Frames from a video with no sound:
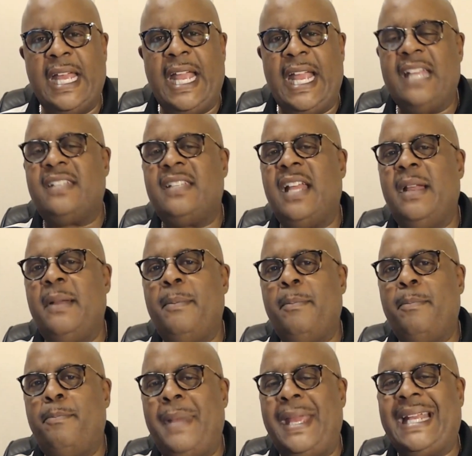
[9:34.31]
It's a
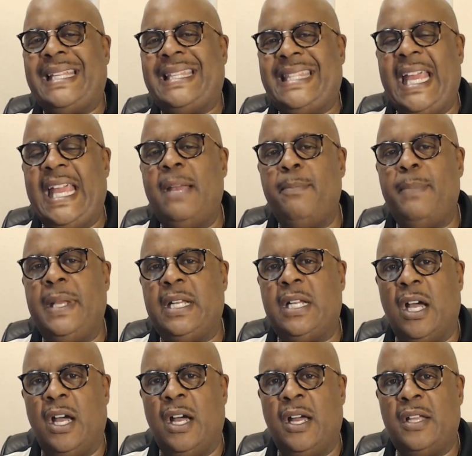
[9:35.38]
big thing
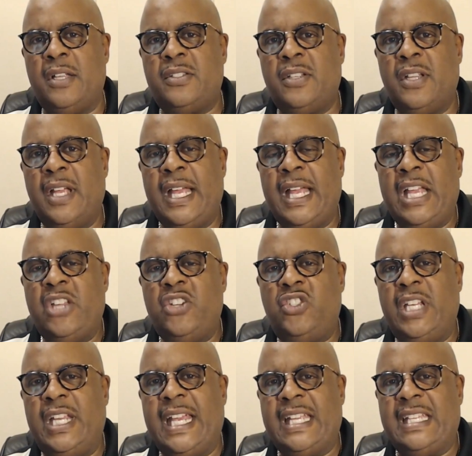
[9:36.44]
because
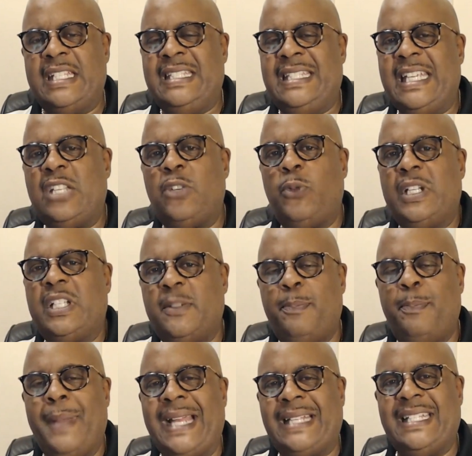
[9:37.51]
she has
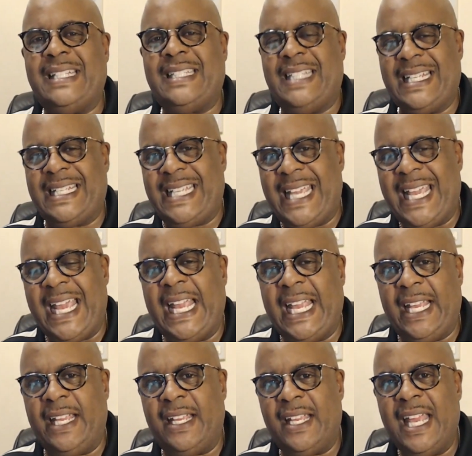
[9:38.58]
disrespected the
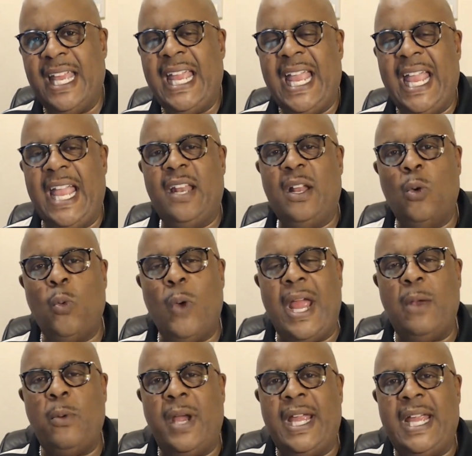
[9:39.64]
king in a
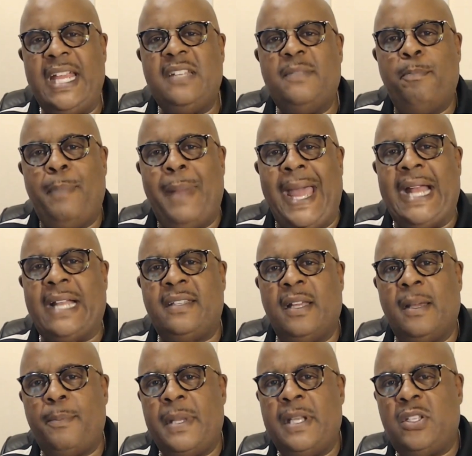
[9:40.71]
way where he's backed
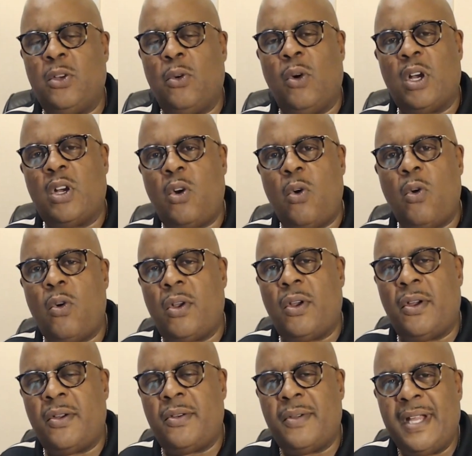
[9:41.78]
up into a
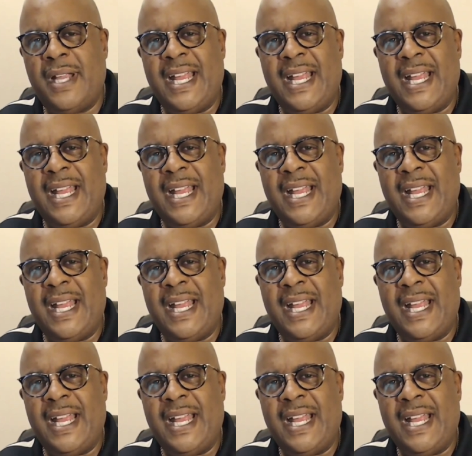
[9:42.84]
corner